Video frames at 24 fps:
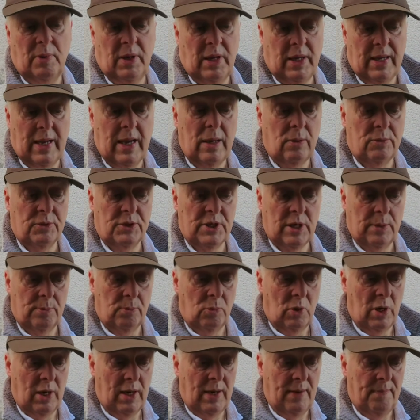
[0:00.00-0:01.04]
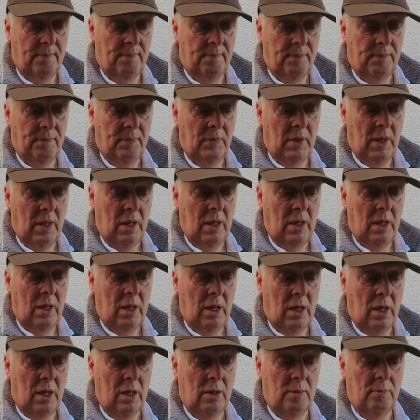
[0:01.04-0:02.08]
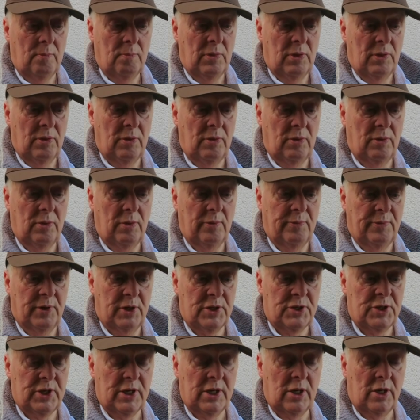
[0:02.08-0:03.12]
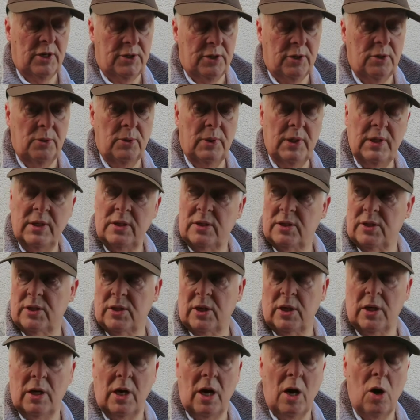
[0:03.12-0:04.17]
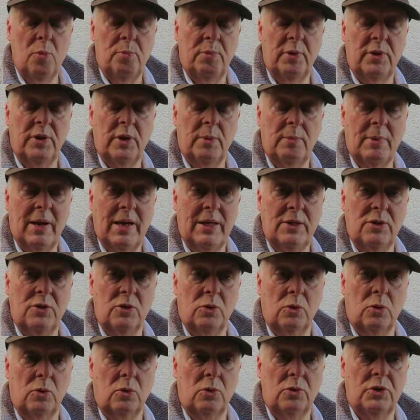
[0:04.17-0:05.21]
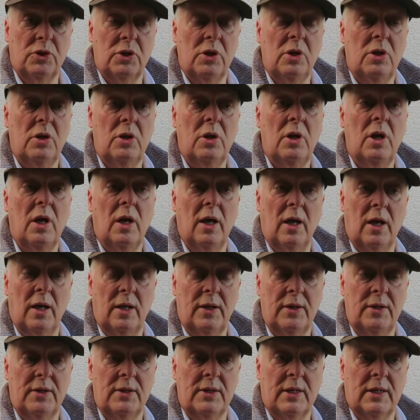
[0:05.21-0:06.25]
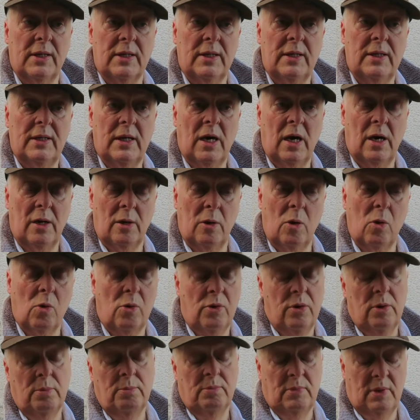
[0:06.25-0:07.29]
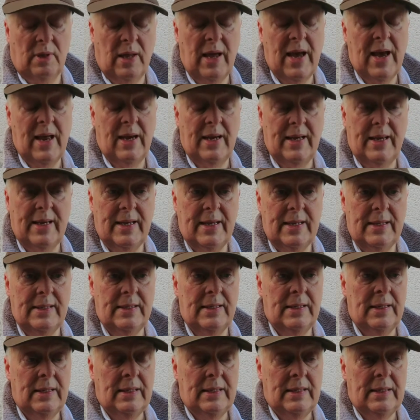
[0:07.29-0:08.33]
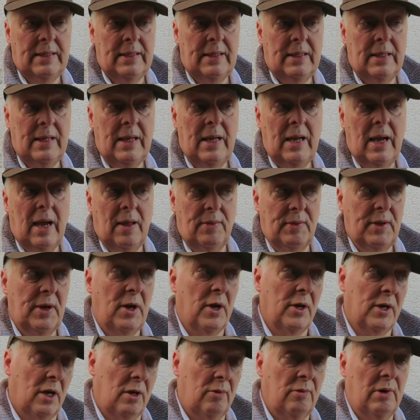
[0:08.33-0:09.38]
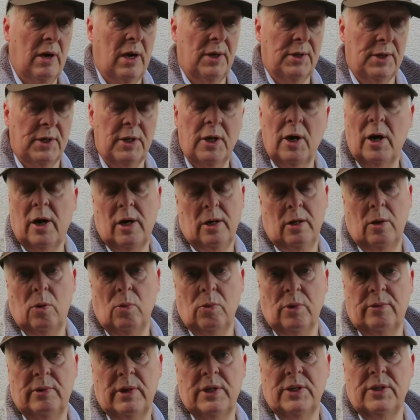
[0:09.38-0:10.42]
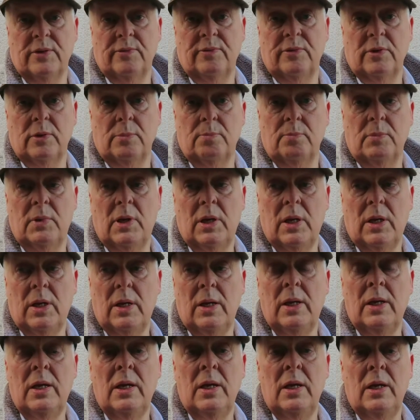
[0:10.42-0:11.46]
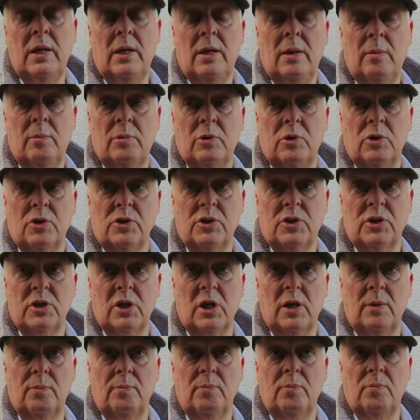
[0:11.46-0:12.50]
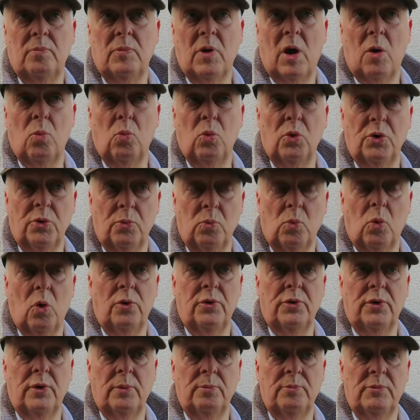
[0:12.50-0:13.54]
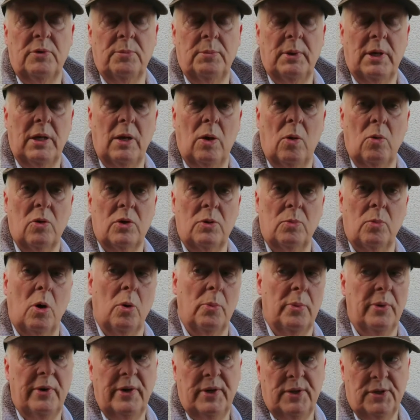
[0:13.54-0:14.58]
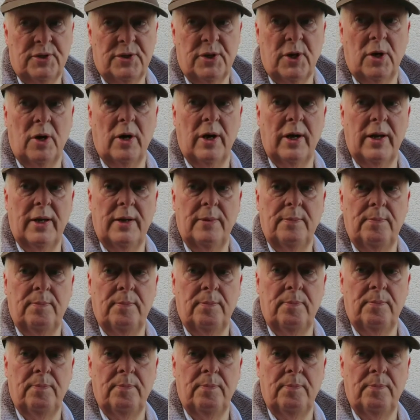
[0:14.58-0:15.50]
being out somewhere, the first thing I do is open the main doors and unlock them, let Ellie in, and then I go around and I unlock the rest of them, because I wouldn't want them to be locked while we're inside.